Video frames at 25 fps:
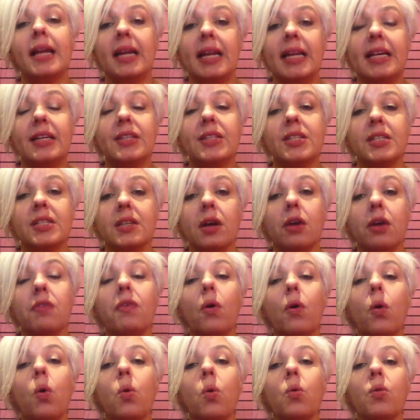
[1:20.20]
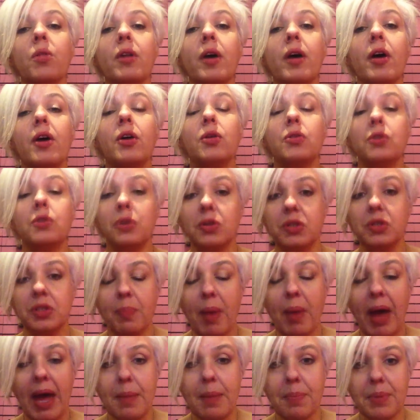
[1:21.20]
a list of all the
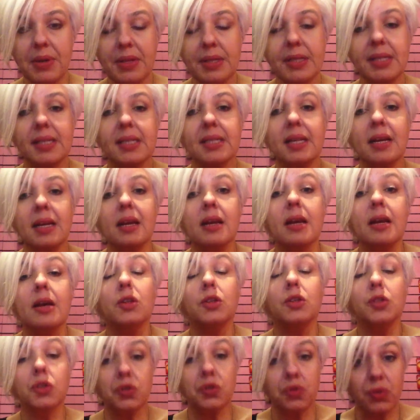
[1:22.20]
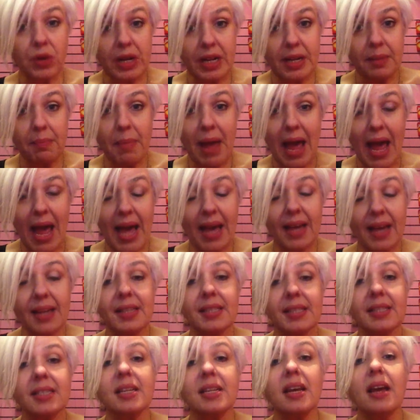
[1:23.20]
newspapers, street
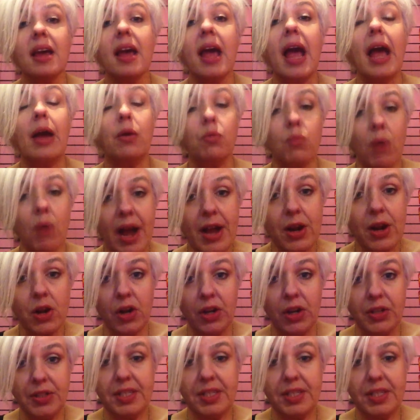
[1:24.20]
mags, and radio